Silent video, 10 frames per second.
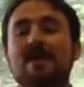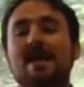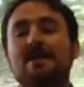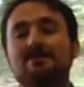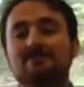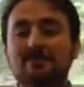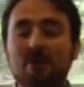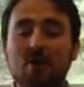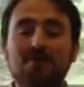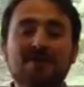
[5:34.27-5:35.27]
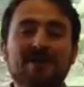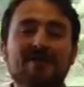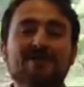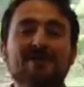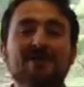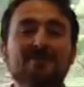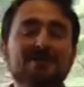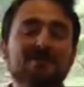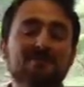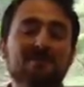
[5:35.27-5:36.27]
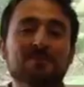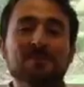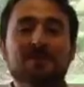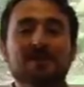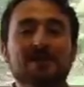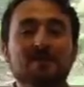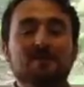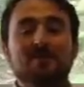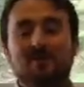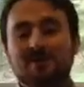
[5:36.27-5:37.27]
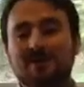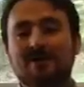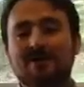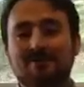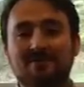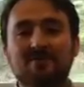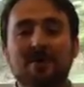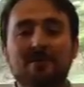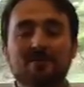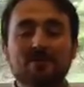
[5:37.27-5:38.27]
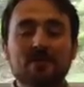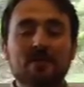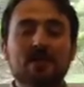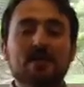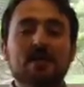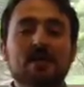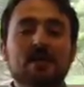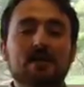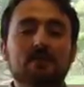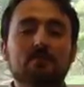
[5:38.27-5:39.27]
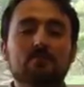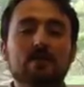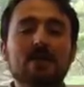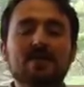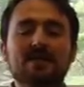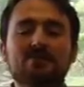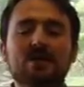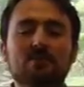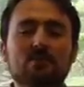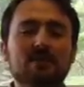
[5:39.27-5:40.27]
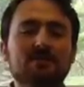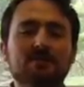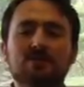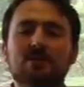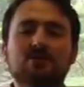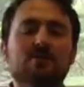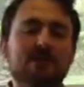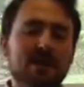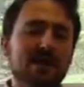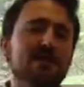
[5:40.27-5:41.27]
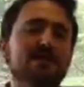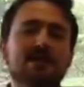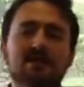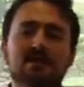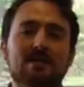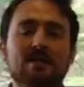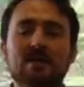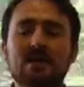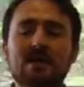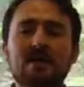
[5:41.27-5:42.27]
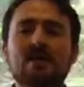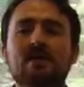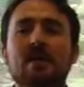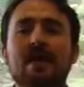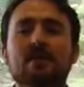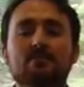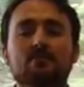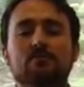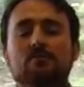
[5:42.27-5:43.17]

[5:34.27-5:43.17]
and hopefully it also limits the people that are a little bit more talkative as well. And then in general, if someone is going on and on and on and on, I could